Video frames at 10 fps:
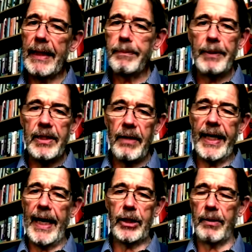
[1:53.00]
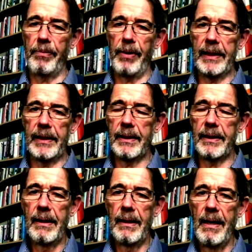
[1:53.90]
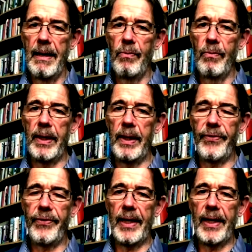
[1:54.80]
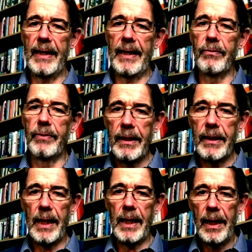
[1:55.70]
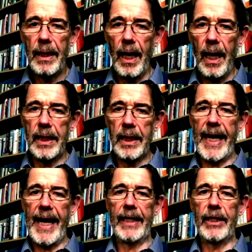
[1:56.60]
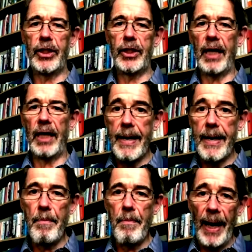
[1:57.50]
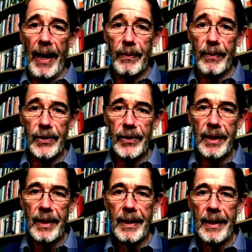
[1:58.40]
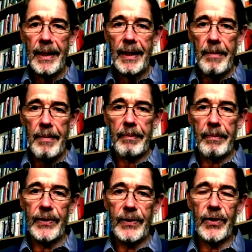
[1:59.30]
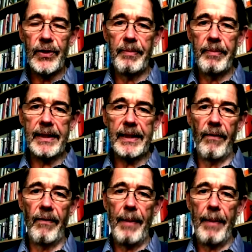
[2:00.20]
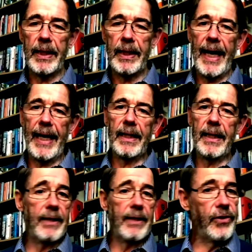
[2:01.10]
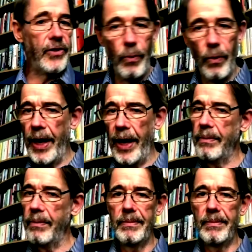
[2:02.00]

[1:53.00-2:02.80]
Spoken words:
specific action plans, with real hard-edge, time-bound commitments to make stuff happen. And as you all know,